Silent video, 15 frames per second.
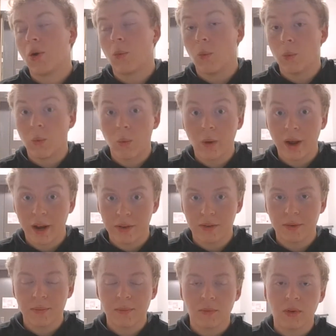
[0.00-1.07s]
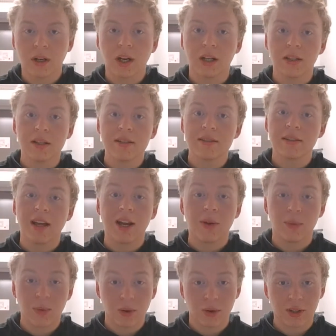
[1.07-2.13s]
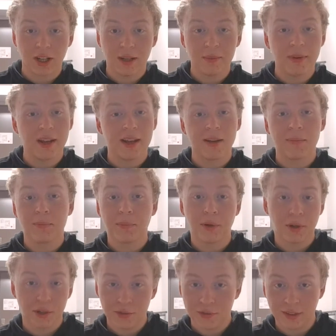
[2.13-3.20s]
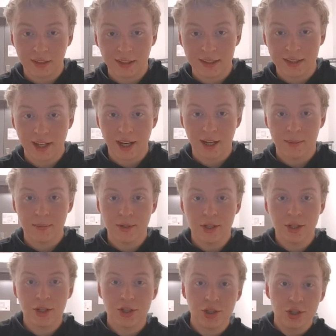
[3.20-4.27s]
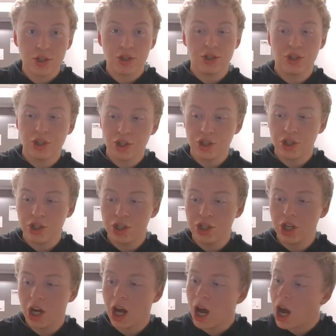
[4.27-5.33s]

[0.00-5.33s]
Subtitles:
Whatever. Regardless, I woke up perfectly timed. Shh.